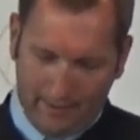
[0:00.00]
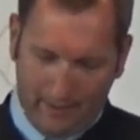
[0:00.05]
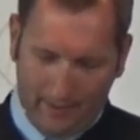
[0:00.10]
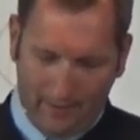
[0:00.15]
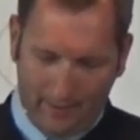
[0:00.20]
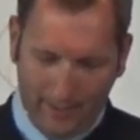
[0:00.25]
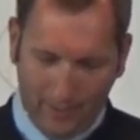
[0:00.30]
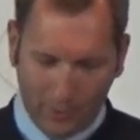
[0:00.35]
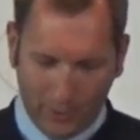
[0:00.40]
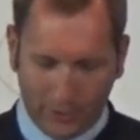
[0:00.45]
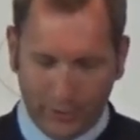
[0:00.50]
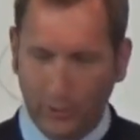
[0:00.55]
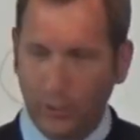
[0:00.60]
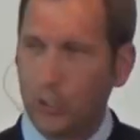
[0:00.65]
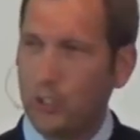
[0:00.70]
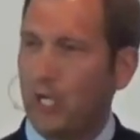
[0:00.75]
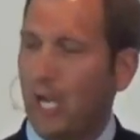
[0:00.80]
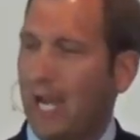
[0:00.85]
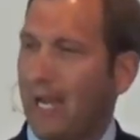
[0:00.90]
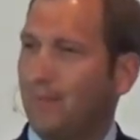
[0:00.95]
There were two
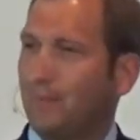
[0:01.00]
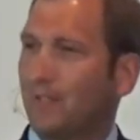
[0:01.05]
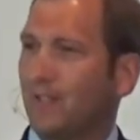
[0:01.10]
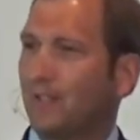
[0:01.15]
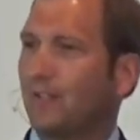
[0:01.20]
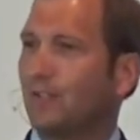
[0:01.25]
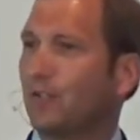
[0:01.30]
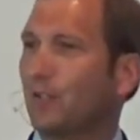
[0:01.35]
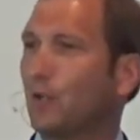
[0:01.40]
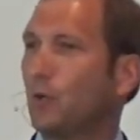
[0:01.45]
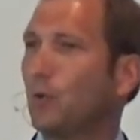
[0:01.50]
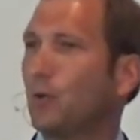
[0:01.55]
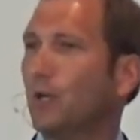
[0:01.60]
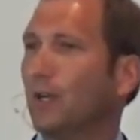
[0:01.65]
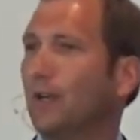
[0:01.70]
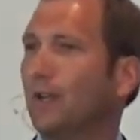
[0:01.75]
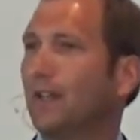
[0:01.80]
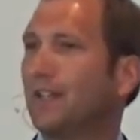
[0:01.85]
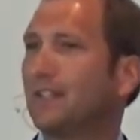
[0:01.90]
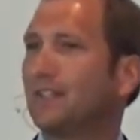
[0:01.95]
Jameses who
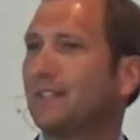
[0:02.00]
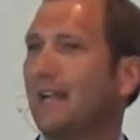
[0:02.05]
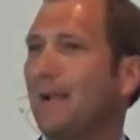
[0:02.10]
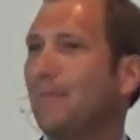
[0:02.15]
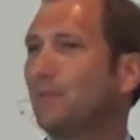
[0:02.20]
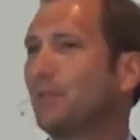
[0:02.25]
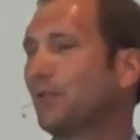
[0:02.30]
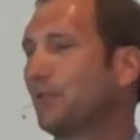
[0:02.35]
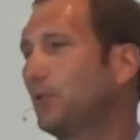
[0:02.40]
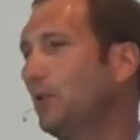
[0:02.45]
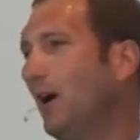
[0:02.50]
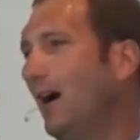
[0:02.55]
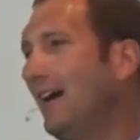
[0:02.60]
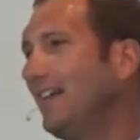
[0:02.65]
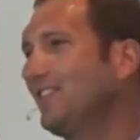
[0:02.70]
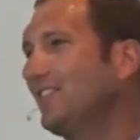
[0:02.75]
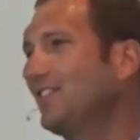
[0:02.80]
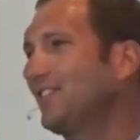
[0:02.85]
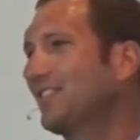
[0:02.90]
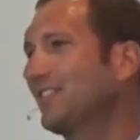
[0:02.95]
were the disciples of
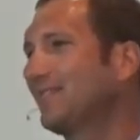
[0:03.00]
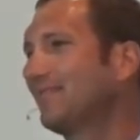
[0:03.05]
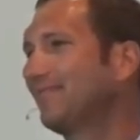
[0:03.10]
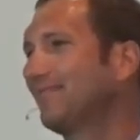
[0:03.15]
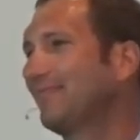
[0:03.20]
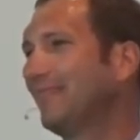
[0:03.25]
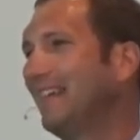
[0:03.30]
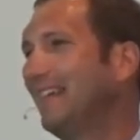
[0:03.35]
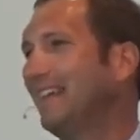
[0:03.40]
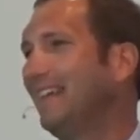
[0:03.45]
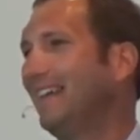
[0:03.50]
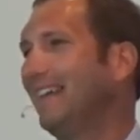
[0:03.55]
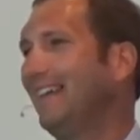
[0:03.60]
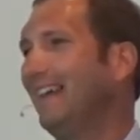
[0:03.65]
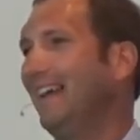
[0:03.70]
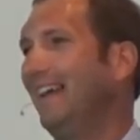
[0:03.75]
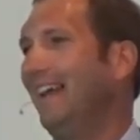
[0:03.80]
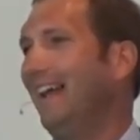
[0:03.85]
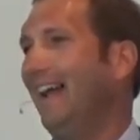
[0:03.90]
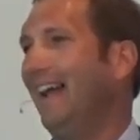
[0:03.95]
Christ,
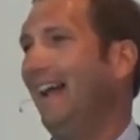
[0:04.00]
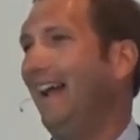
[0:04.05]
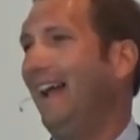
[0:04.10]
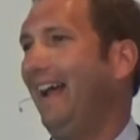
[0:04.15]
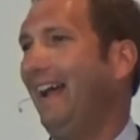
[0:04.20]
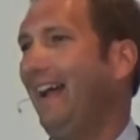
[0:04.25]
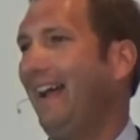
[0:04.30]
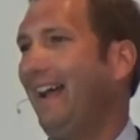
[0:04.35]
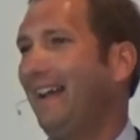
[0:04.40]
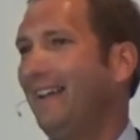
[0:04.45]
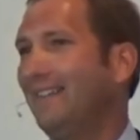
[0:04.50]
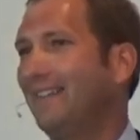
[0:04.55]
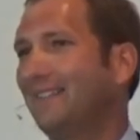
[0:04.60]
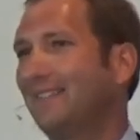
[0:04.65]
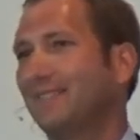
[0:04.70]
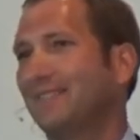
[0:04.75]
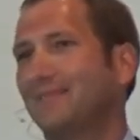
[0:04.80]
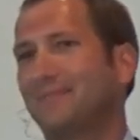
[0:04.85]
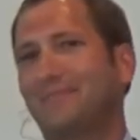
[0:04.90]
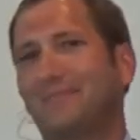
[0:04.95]

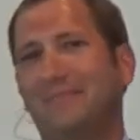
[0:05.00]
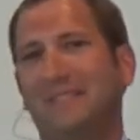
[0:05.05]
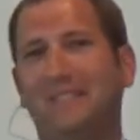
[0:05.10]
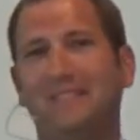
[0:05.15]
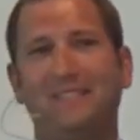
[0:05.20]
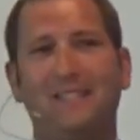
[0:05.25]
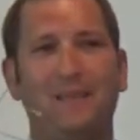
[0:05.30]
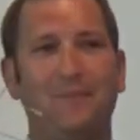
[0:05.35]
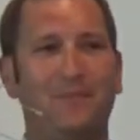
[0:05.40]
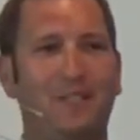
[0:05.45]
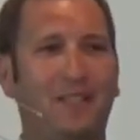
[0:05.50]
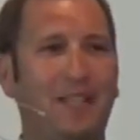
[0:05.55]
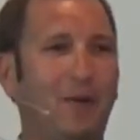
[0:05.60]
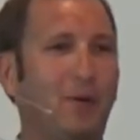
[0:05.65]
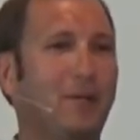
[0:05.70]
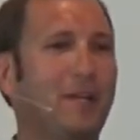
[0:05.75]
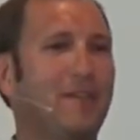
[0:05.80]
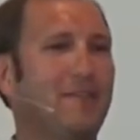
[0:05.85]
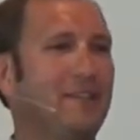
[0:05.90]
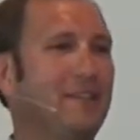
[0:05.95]
and it seems that they
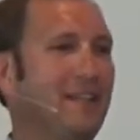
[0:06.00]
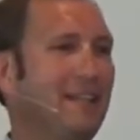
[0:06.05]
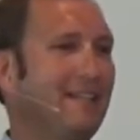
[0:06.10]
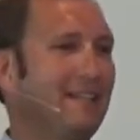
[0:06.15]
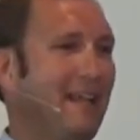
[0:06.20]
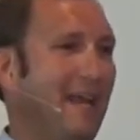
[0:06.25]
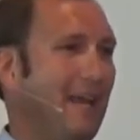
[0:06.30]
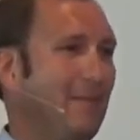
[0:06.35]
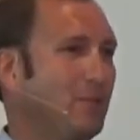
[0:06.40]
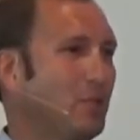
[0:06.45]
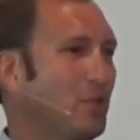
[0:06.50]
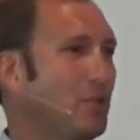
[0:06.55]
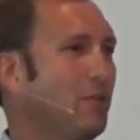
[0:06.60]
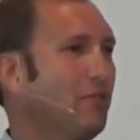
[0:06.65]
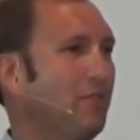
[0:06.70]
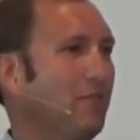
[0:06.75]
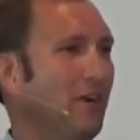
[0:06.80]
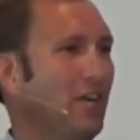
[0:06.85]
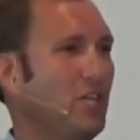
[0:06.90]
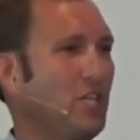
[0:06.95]
were given nicknames to
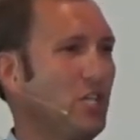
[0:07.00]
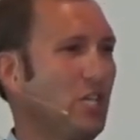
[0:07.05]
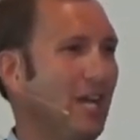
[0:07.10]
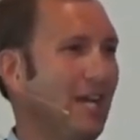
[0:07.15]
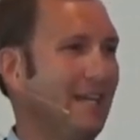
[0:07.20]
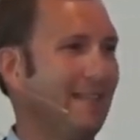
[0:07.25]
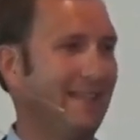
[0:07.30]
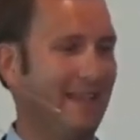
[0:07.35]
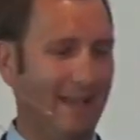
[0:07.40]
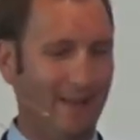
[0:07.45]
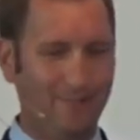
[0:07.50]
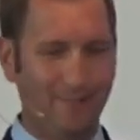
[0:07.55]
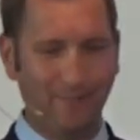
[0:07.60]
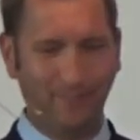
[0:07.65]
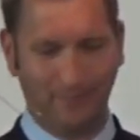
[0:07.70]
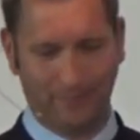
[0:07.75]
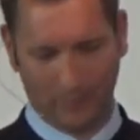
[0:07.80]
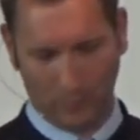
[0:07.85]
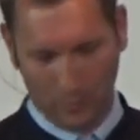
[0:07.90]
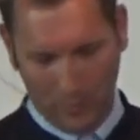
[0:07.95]
differentiate them,
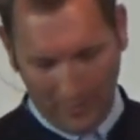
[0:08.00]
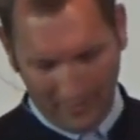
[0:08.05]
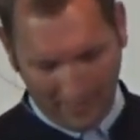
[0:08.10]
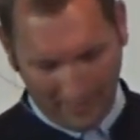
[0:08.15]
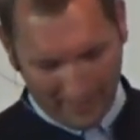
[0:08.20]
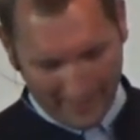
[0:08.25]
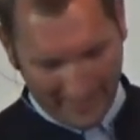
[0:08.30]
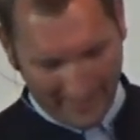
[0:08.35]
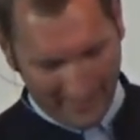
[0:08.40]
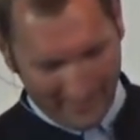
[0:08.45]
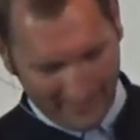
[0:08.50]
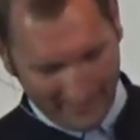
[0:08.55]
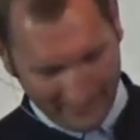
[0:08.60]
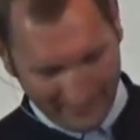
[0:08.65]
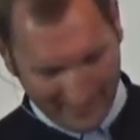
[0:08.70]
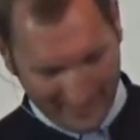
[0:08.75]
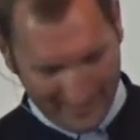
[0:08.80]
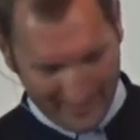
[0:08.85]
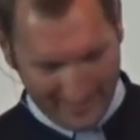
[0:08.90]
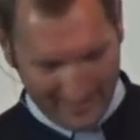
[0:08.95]
one from the other,
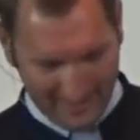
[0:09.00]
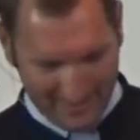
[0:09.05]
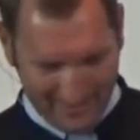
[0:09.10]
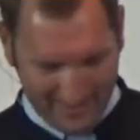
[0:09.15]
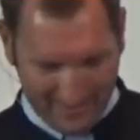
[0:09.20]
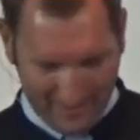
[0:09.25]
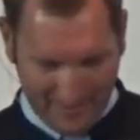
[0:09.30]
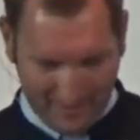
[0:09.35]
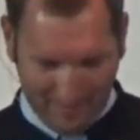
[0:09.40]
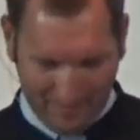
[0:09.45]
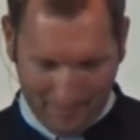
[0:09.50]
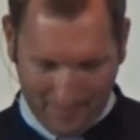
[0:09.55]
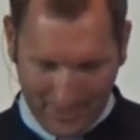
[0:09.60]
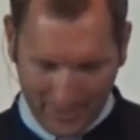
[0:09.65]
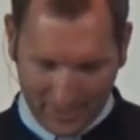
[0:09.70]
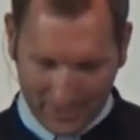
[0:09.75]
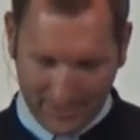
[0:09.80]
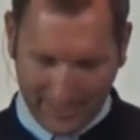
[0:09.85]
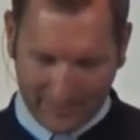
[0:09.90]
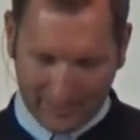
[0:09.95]

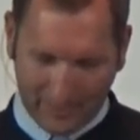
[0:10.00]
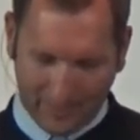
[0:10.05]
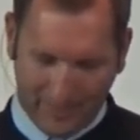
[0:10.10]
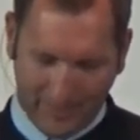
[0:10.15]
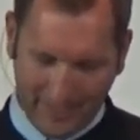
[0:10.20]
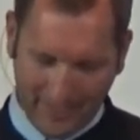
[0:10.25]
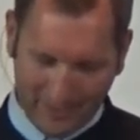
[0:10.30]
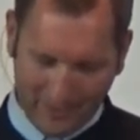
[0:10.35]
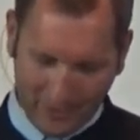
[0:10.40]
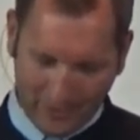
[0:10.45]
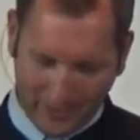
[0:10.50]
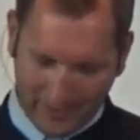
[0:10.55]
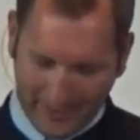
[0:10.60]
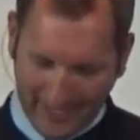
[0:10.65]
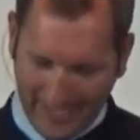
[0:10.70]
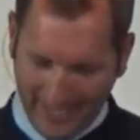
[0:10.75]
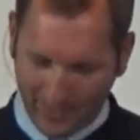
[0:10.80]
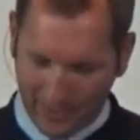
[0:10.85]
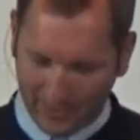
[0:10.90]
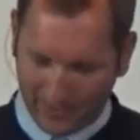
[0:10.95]
much like we might do
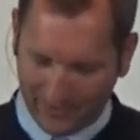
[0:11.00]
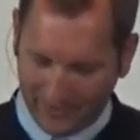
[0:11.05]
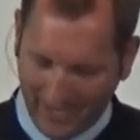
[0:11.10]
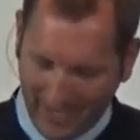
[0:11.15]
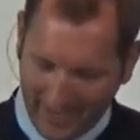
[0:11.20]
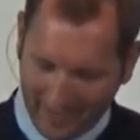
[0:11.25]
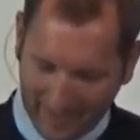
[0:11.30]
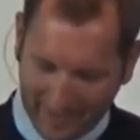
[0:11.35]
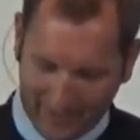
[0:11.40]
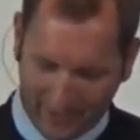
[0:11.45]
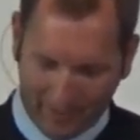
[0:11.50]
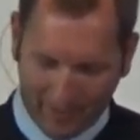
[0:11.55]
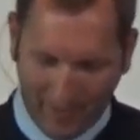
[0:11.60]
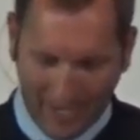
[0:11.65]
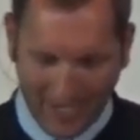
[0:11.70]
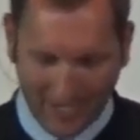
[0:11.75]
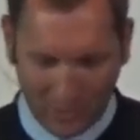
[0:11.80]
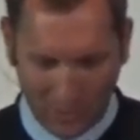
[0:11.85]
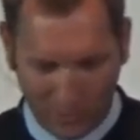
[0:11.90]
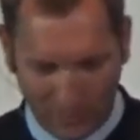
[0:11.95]
today with David or
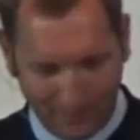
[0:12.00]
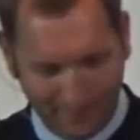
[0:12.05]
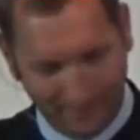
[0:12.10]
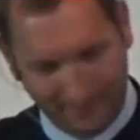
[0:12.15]
Michael.